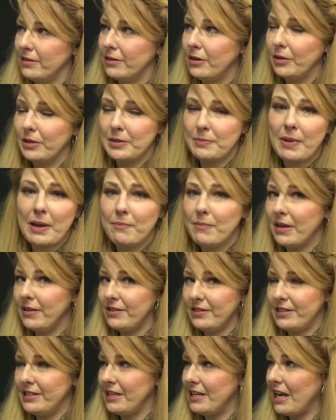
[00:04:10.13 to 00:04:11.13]
Only my
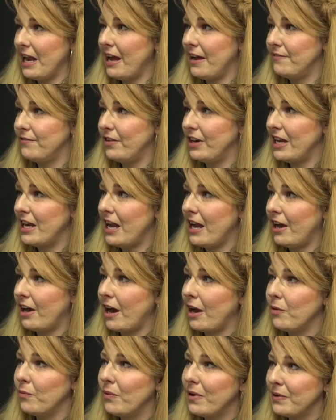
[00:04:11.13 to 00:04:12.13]
mother didn't have red hair.
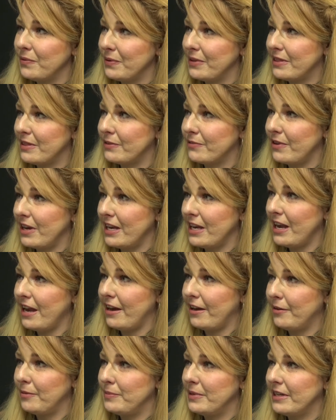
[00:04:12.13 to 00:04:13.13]
I went with the red
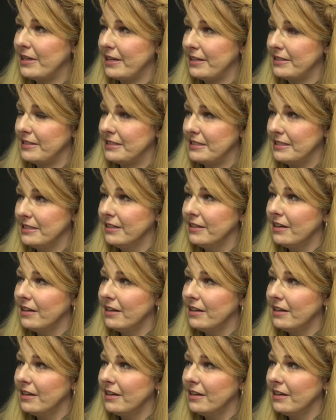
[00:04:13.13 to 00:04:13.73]
hair because